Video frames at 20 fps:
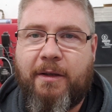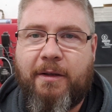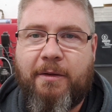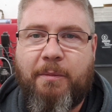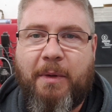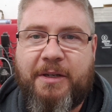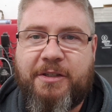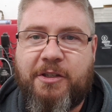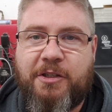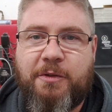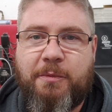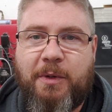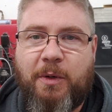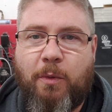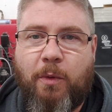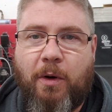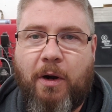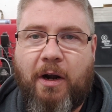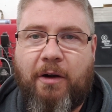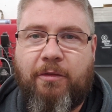message me
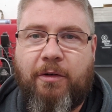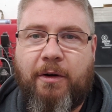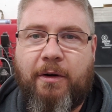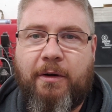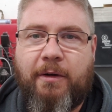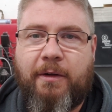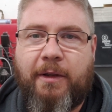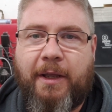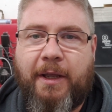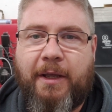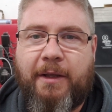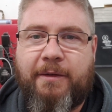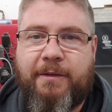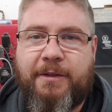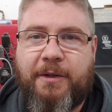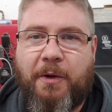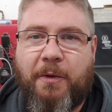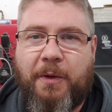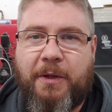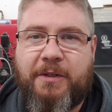wherever, and,
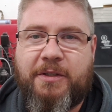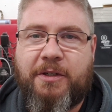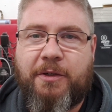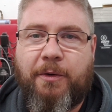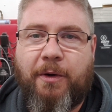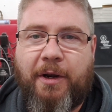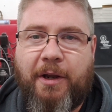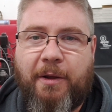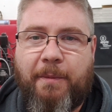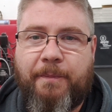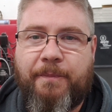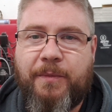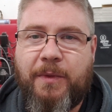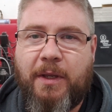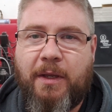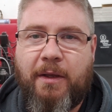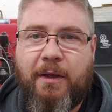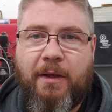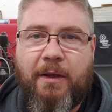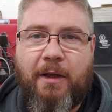Instagram,
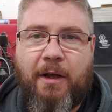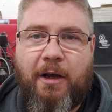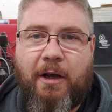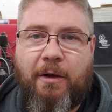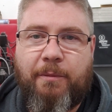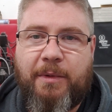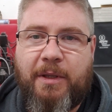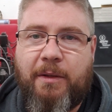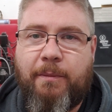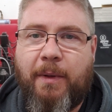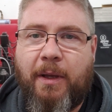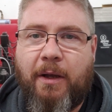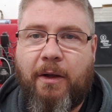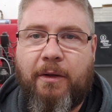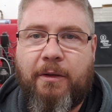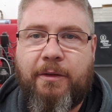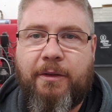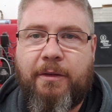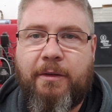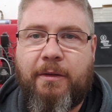
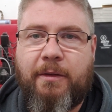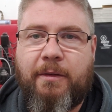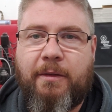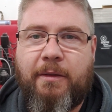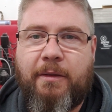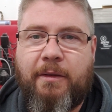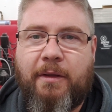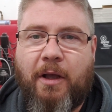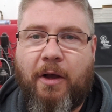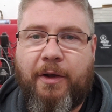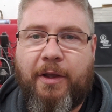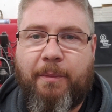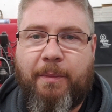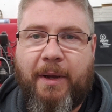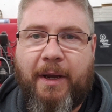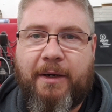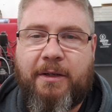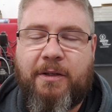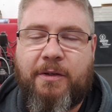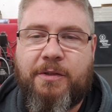email. I'll get
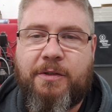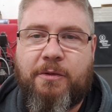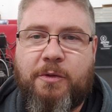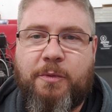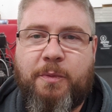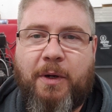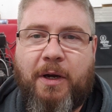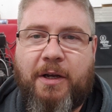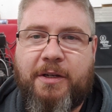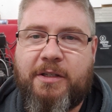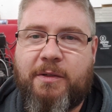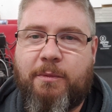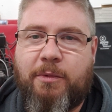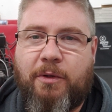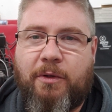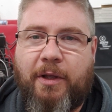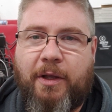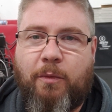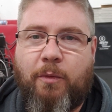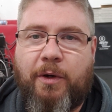back to you as as
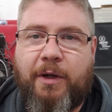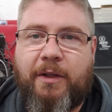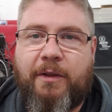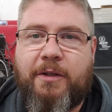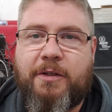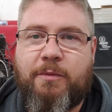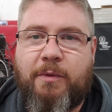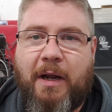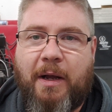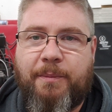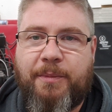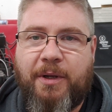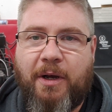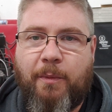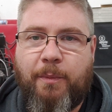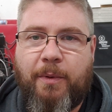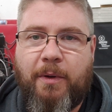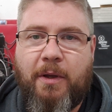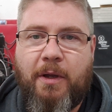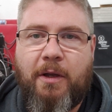possible, and we'll get this wrapped
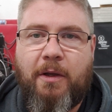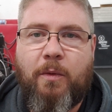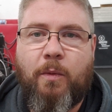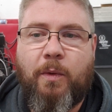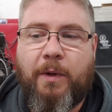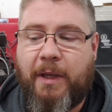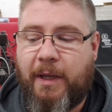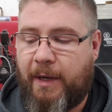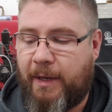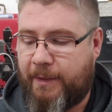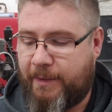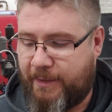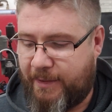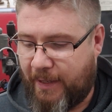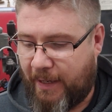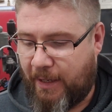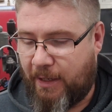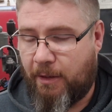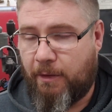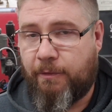up. We'll get a
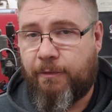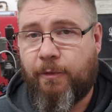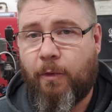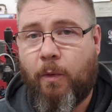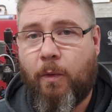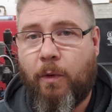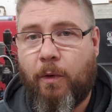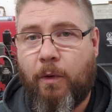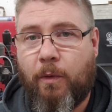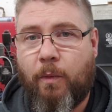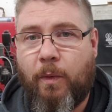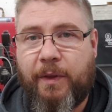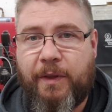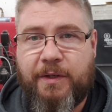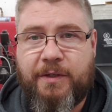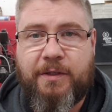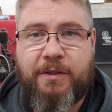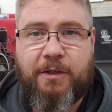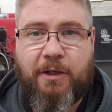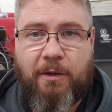date for when
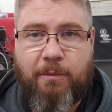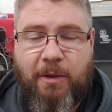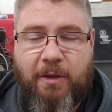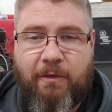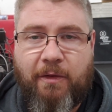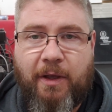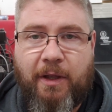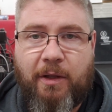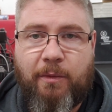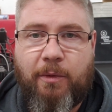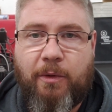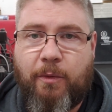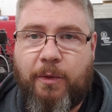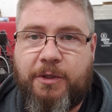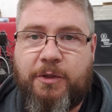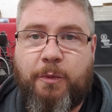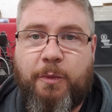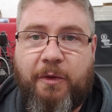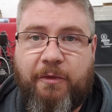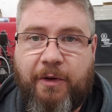this is going to be available,
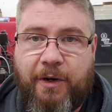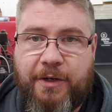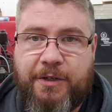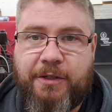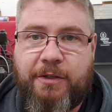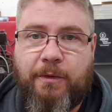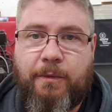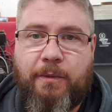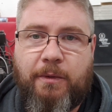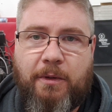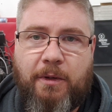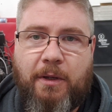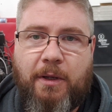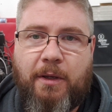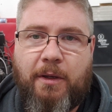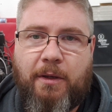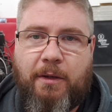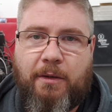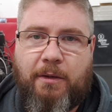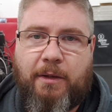which will be very soon.
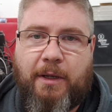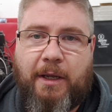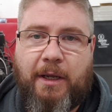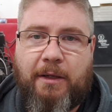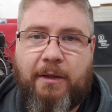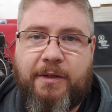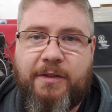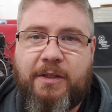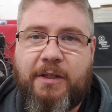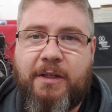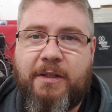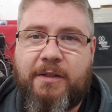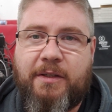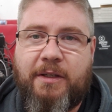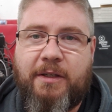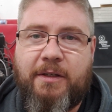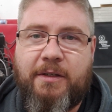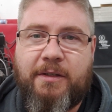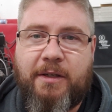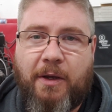And let's get
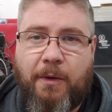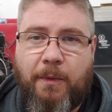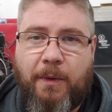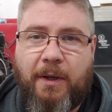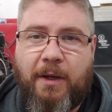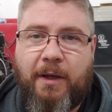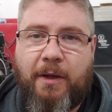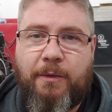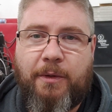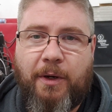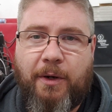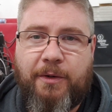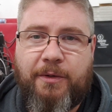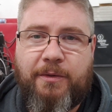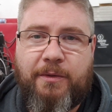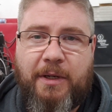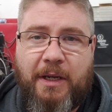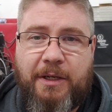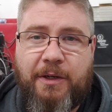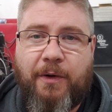these out there
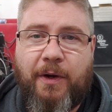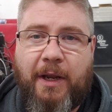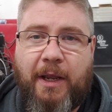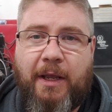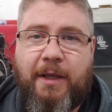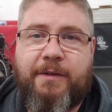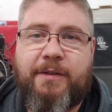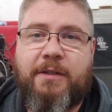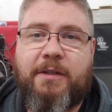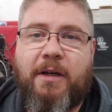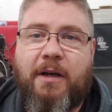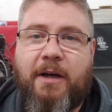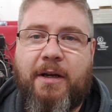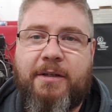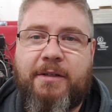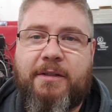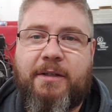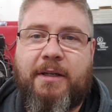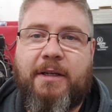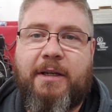in your hands,
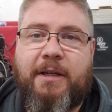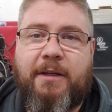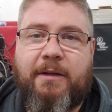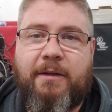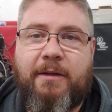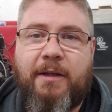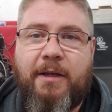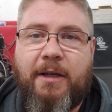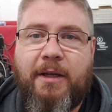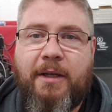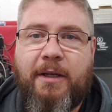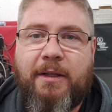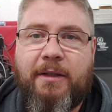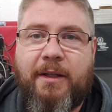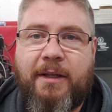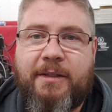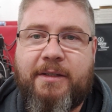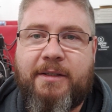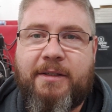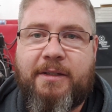guys, and
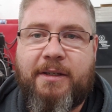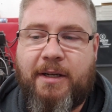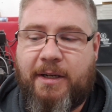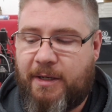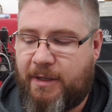let's